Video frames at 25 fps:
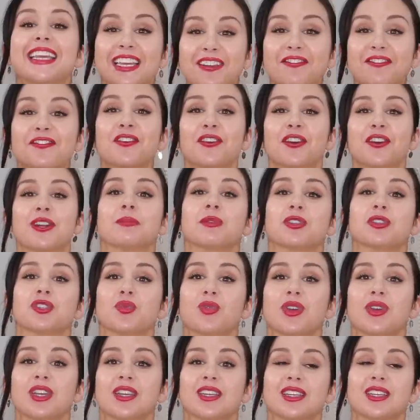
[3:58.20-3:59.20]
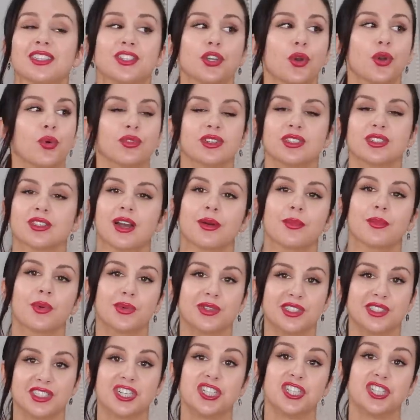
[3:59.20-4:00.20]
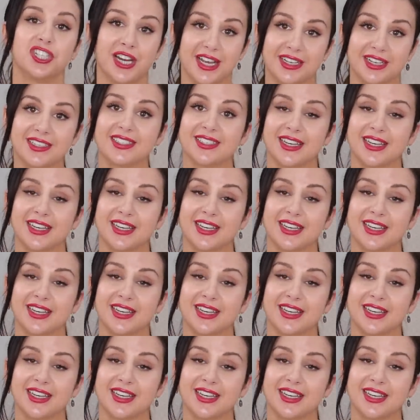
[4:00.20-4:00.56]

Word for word: If you're in between is the only time I would suggest